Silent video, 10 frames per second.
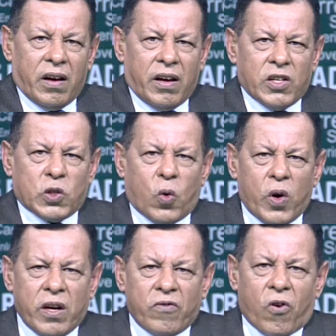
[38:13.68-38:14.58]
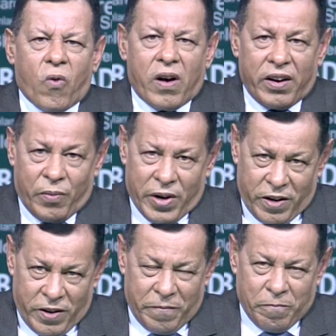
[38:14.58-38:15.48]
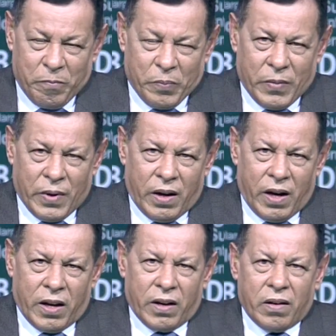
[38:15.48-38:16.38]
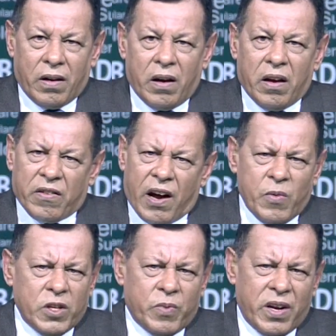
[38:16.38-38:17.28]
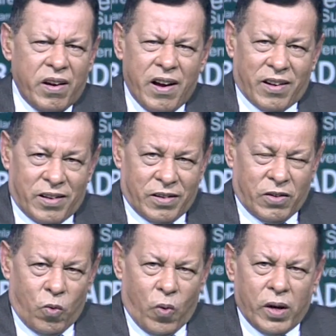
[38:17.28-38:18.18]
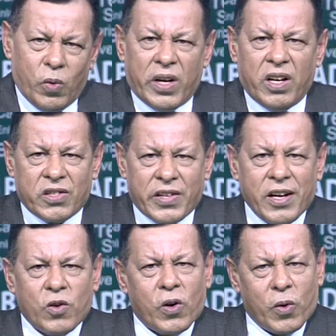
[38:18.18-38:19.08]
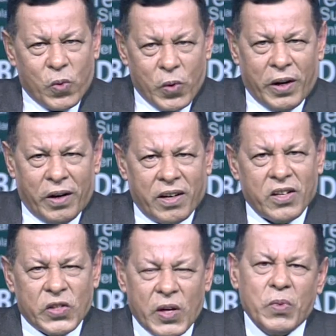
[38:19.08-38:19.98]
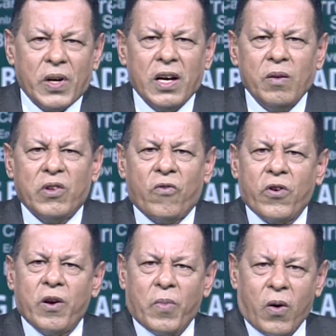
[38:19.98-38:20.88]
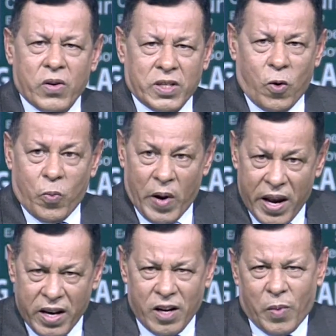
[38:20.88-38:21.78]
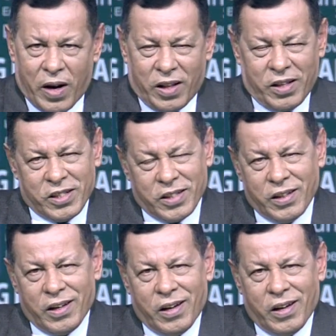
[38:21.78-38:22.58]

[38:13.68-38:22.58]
is going forward day by day, and time is very near when we can stand on our footing. At the same time, the foreign powers now playing in Bangladesh,